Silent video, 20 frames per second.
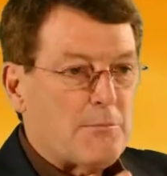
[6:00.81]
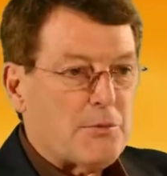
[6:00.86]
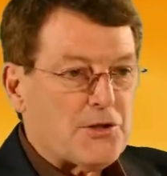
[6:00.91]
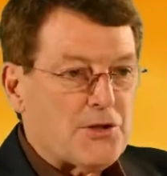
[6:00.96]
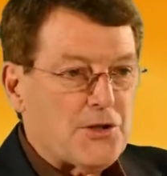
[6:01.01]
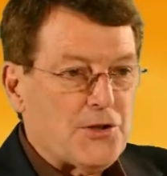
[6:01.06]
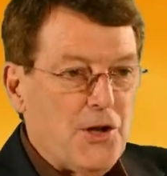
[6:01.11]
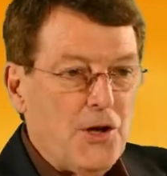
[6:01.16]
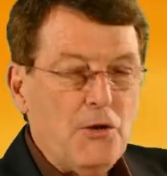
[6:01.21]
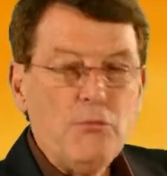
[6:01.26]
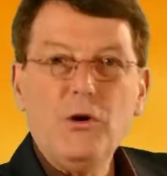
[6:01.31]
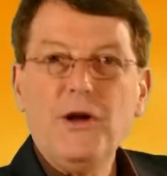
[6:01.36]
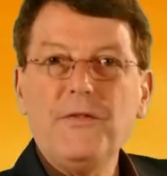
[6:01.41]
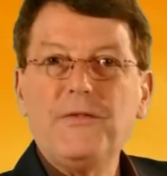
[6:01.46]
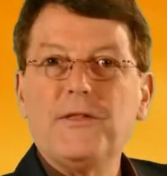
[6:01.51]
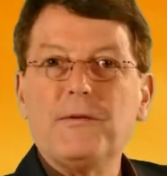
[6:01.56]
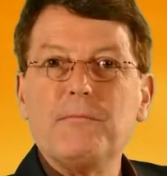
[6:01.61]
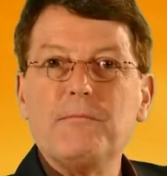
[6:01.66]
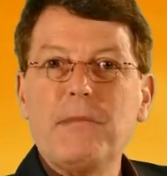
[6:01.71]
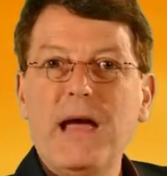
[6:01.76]
But you know
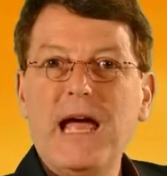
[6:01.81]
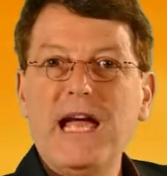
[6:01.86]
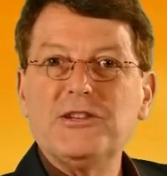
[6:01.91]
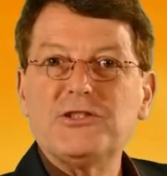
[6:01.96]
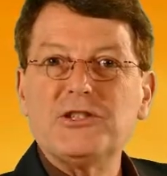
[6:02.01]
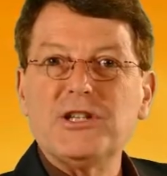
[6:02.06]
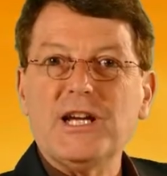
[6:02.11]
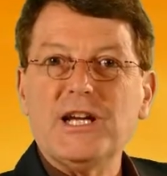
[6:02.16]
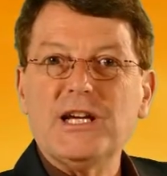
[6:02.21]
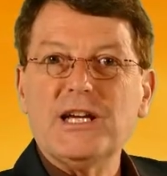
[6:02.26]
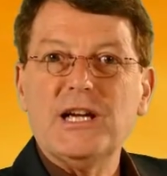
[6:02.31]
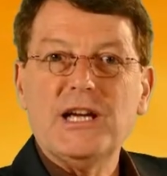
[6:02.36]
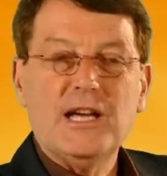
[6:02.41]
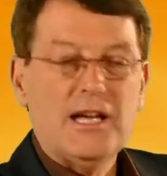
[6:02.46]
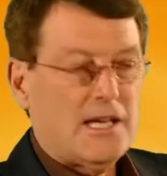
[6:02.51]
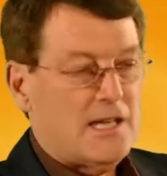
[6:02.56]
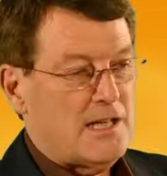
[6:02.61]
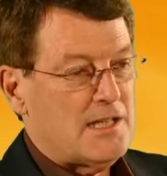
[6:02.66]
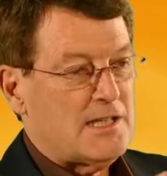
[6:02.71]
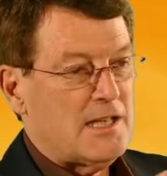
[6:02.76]
what? The magic
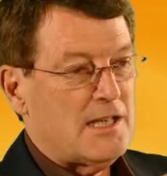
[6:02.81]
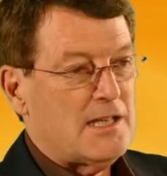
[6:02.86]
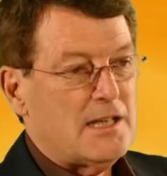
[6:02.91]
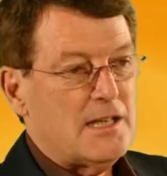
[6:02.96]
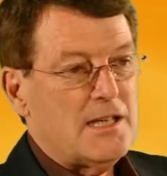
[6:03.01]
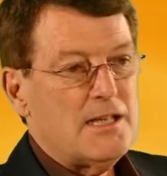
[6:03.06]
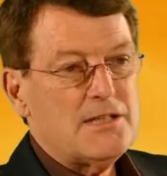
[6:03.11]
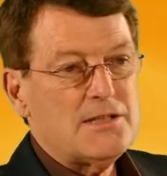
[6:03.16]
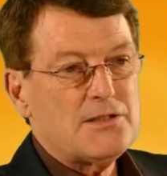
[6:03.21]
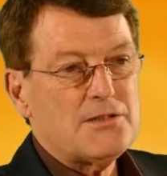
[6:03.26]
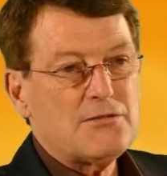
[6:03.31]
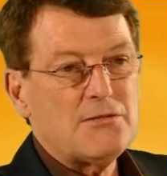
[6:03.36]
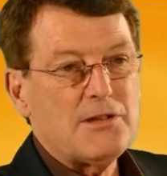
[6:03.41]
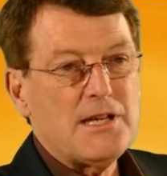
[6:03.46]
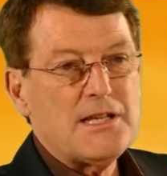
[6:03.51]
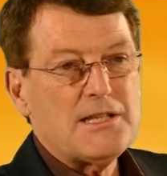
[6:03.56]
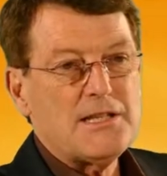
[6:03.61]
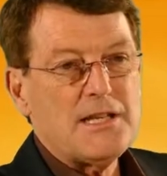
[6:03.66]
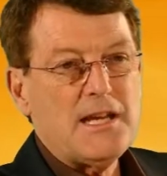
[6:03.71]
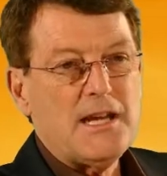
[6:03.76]
is in these
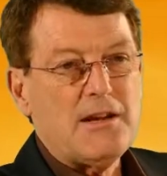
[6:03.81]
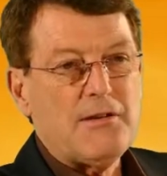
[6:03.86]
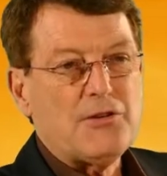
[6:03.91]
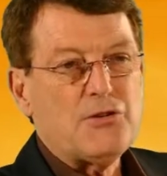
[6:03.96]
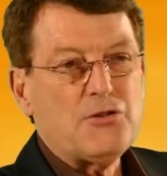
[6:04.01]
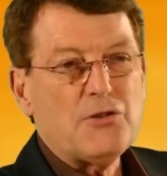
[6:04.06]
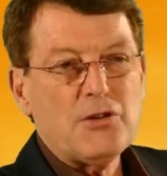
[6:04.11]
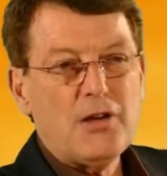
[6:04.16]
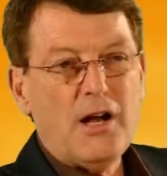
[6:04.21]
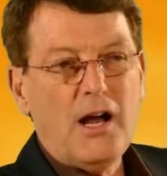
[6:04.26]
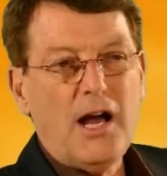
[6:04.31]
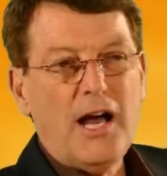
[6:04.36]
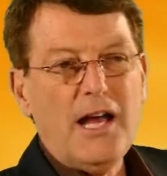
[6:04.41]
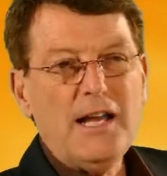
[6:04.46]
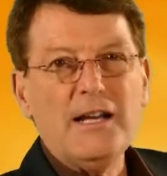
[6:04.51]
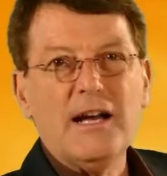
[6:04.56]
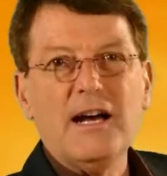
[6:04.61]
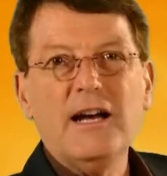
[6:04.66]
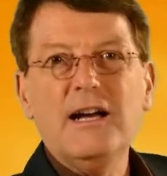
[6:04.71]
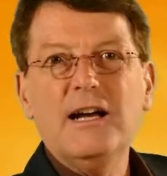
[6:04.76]
screens here. And you
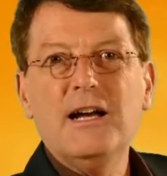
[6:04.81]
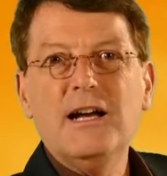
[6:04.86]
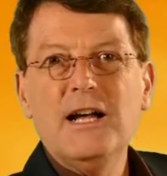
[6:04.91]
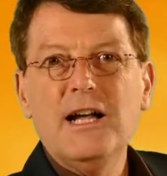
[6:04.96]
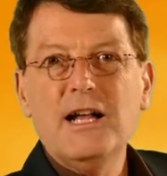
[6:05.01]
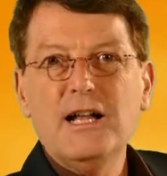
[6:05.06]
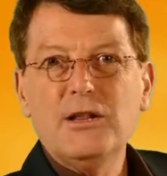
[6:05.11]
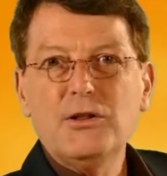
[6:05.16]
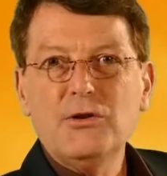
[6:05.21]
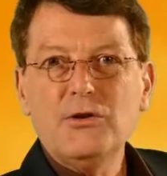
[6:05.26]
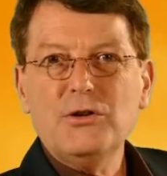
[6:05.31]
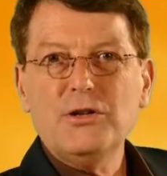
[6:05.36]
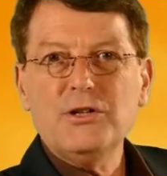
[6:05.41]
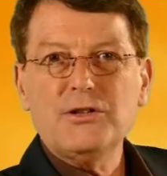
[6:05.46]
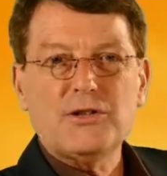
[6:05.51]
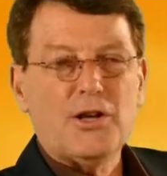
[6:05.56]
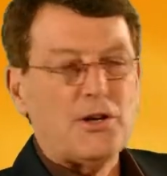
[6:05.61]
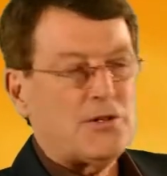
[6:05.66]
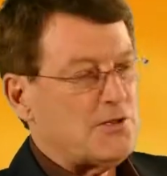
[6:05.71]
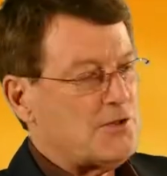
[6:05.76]
kind of look
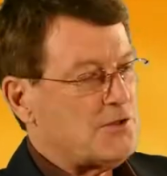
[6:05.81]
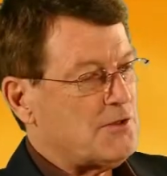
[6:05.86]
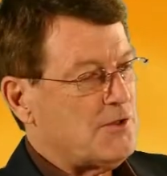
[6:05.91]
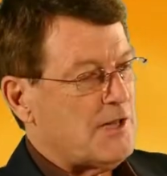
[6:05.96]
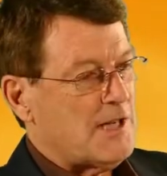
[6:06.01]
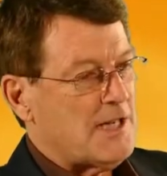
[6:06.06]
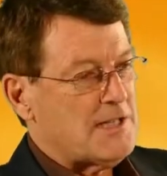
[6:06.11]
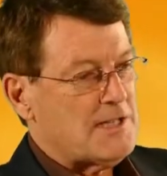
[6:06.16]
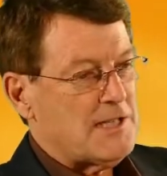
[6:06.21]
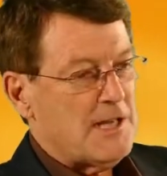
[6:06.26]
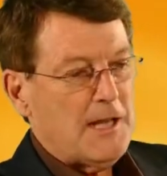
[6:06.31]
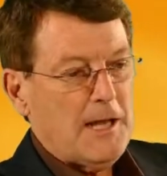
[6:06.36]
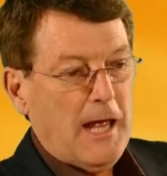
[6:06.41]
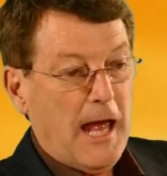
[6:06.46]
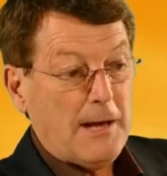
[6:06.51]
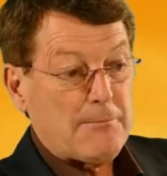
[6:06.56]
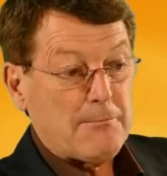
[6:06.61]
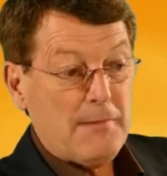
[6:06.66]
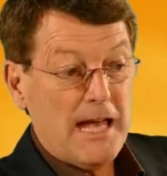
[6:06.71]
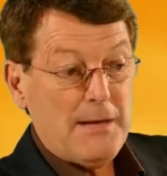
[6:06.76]
at those screens.
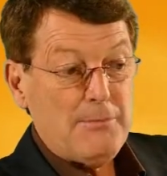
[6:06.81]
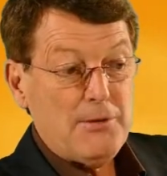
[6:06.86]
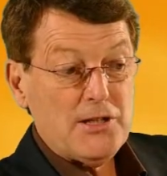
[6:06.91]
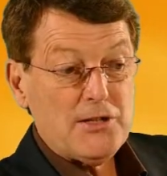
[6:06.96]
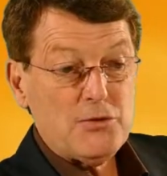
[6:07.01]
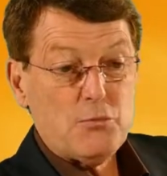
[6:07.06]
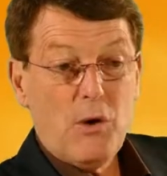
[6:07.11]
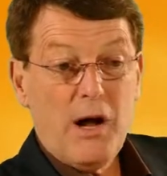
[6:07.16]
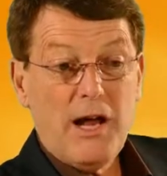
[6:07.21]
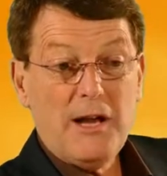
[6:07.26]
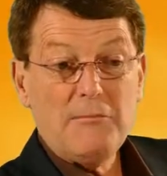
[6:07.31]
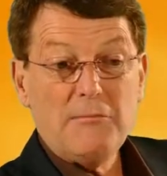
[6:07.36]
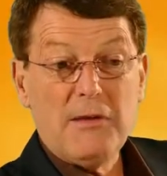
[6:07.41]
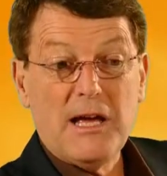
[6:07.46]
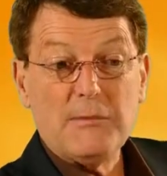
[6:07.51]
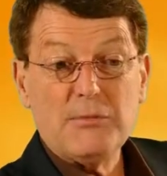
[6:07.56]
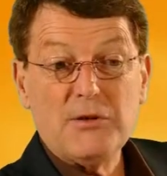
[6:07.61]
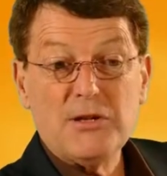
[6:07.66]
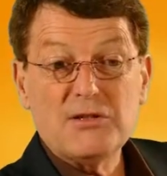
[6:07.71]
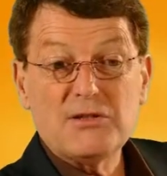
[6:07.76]
And maybe it's 1,
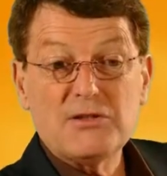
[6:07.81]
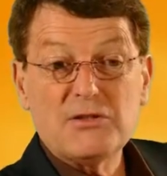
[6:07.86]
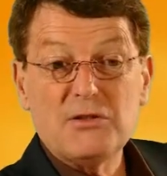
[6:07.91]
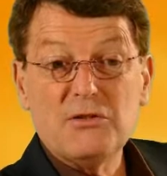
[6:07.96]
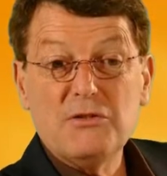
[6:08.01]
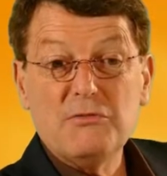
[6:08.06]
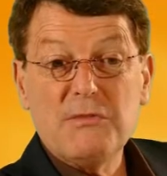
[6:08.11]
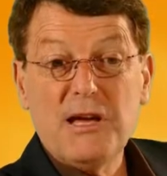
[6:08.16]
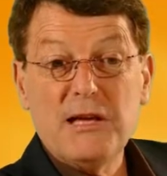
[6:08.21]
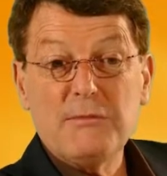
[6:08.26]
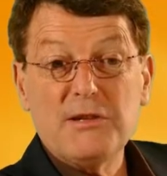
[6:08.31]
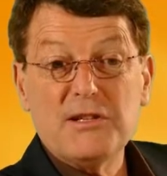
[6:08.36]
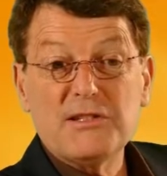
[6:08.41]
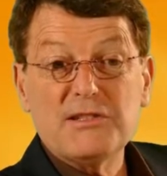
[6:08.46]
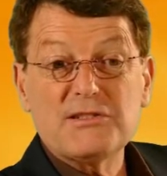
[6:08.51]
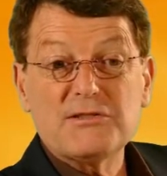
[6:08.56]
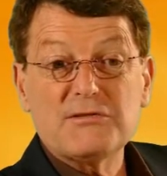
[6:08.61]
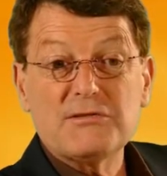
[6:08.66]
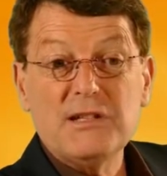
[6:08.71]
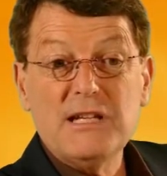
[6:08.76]
maybe it's 2, maybe
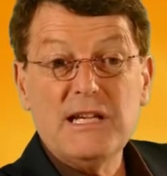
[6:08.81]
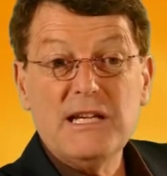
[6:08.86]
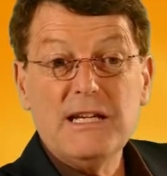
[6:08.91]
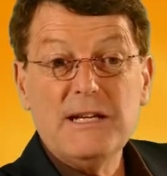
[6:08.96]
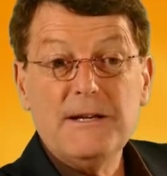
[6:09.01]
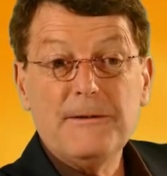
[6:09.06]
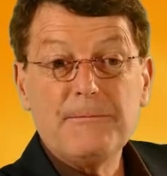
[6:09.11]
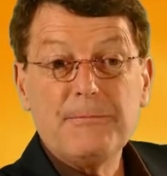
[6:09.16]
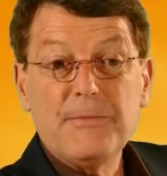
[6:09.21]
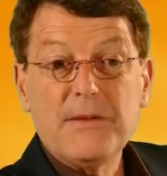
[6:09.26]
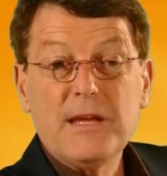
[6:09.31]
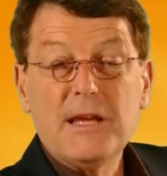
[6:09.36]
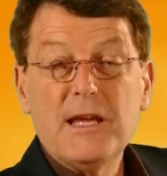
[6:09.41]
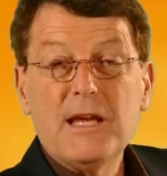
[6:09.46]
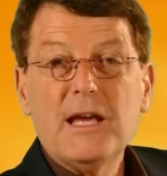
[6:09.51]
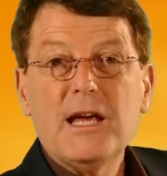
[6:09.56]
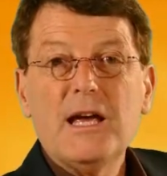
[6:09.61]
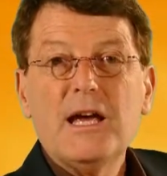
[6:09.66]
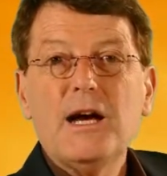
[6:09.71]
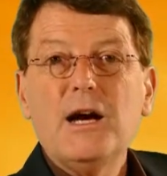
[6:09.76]
it's 3.
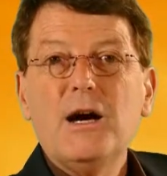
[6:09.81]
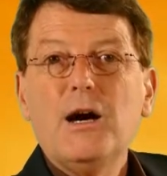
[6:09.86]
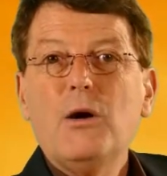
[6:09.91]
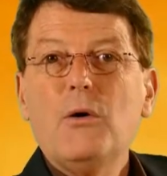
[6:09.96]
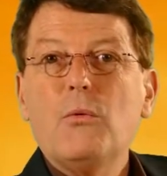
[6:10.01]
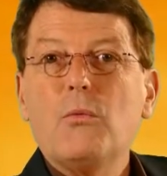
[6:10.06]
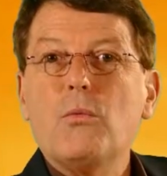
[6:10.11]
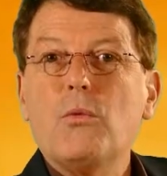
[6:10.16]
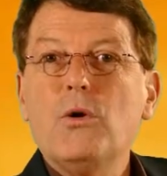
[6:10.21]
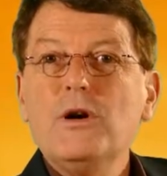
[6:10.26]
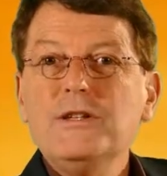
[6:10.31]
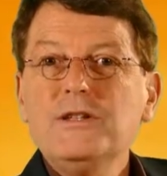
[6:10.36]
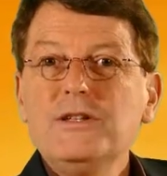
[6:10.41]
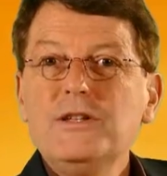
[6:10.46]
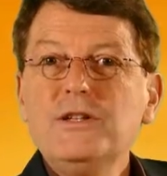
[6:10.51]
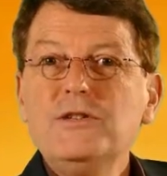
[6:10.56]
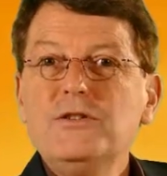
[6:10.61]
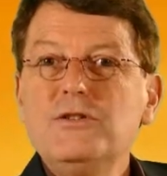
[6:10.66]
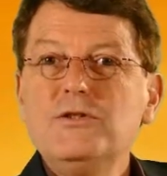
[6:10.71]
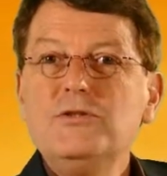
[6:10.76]

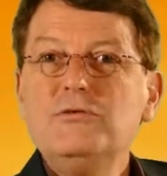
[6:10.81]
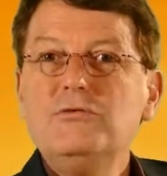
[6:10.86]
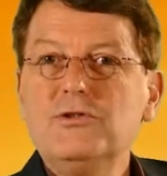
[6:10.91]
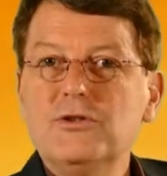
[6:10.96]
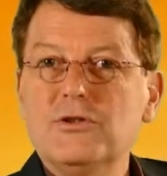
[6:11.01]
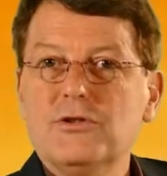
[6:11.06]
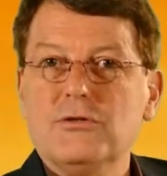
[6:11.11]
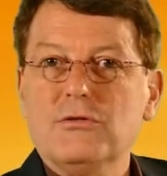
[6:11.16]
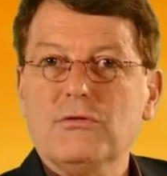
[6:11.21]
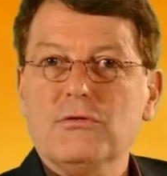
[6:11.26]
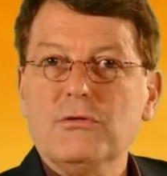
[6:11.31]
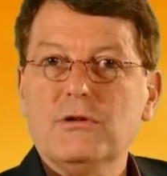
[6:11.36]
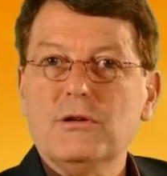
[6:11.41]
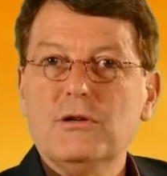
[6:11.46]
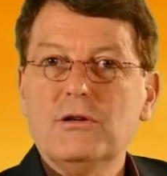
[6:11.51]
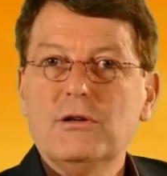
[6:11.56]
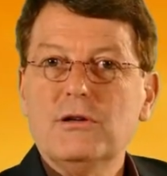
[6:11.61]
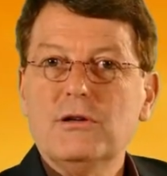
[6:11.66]
What did you do?